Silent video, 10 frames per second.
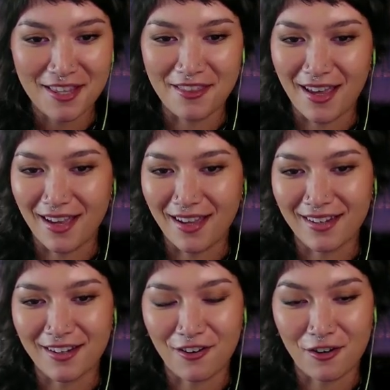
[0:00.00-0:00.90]

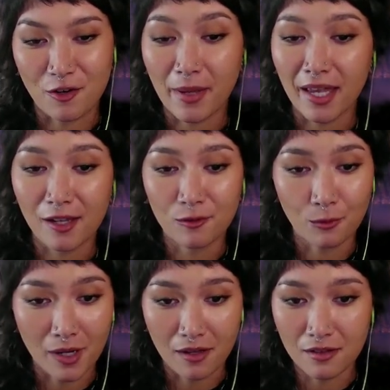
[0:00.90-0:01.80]
that are paid
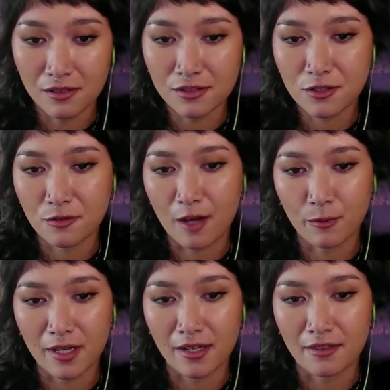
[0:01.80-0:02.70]
well, so that
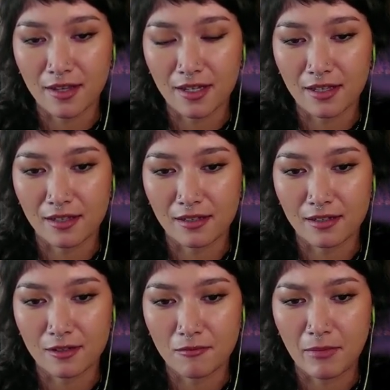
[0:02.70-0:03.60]
way they
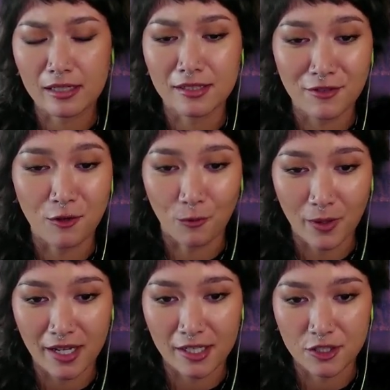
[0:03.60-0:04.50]
can make a living
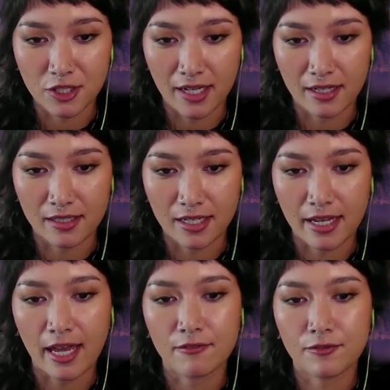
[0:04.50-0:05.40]
wage and
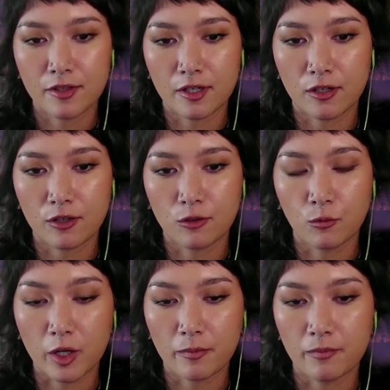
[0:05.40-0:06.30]
have their
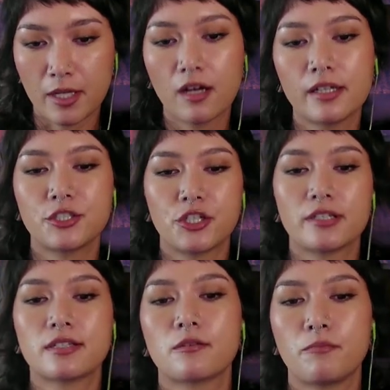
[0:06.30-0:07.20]
work beyond
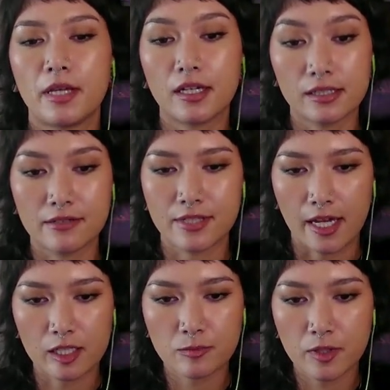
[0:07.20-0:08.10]
just being a lived
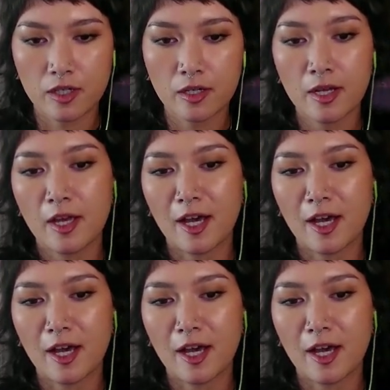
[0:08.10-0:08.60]
expert,